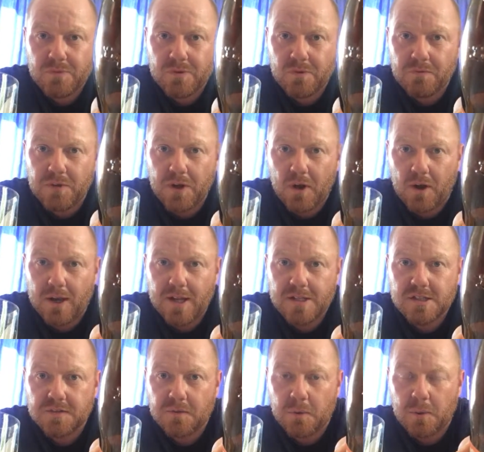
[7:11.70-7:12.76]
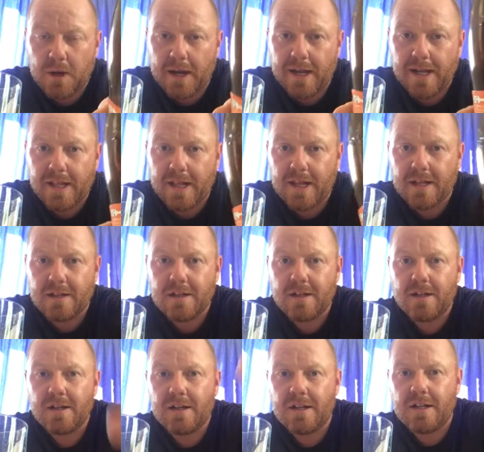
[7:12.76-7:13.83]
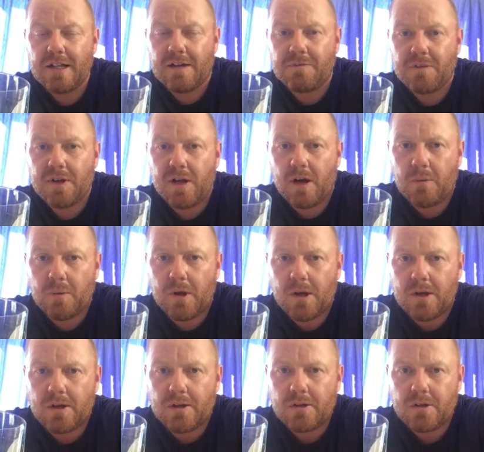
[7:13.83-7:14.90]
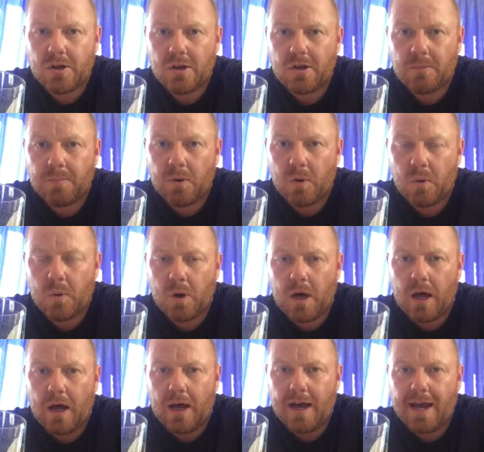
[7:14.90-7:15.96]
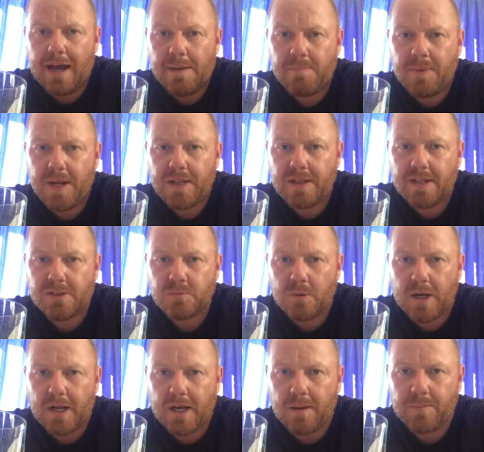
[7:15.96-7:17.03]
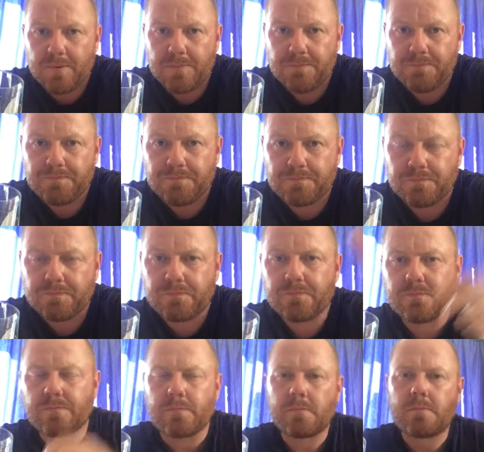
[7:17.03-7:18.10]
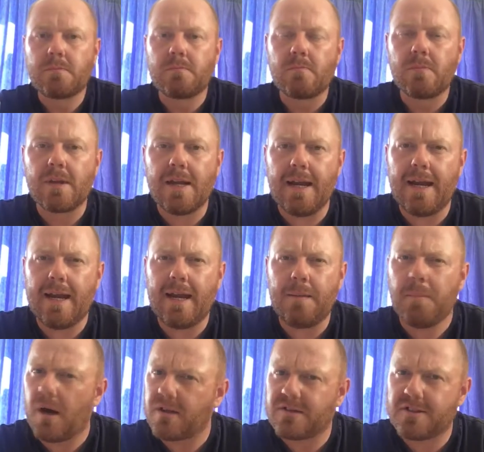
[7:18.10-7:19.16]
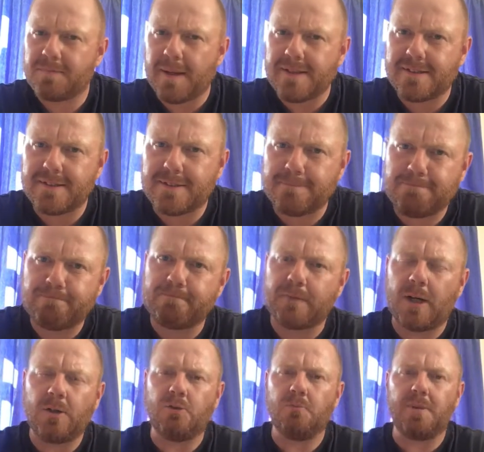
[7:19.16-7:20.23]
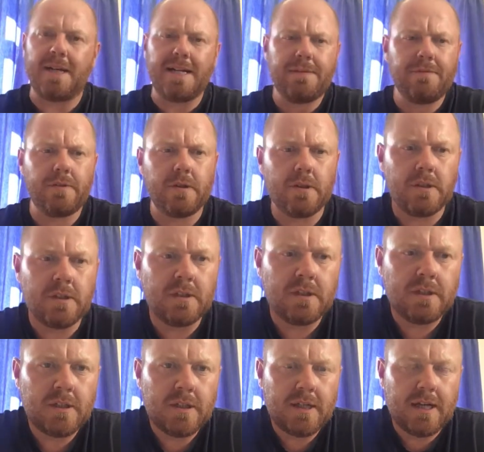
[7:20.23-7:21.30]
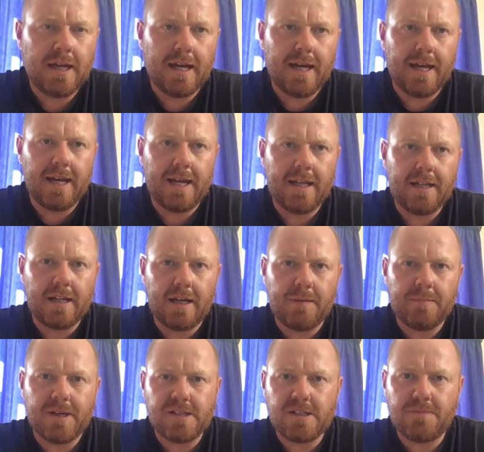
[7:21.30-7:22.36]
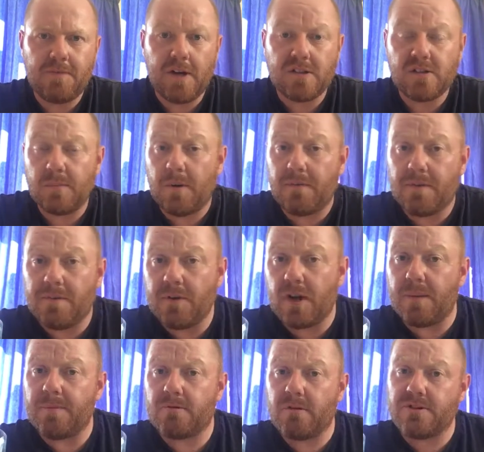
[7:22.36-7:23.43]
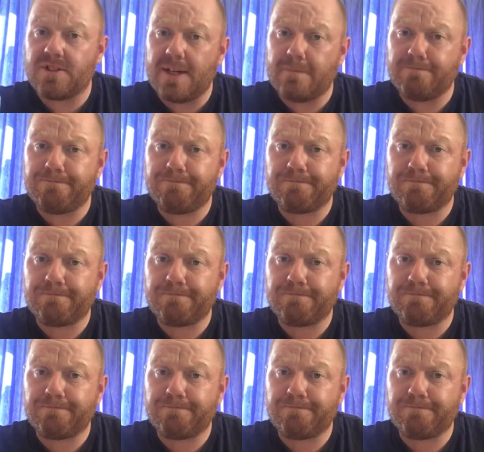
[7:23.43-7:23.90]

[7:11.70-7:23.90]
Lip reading: of the islands of Hawaii there. Lovely artwork on the bottle. I picked this one up in Marks and Spencer's, I do believe. And that's the first time I've ever come across it.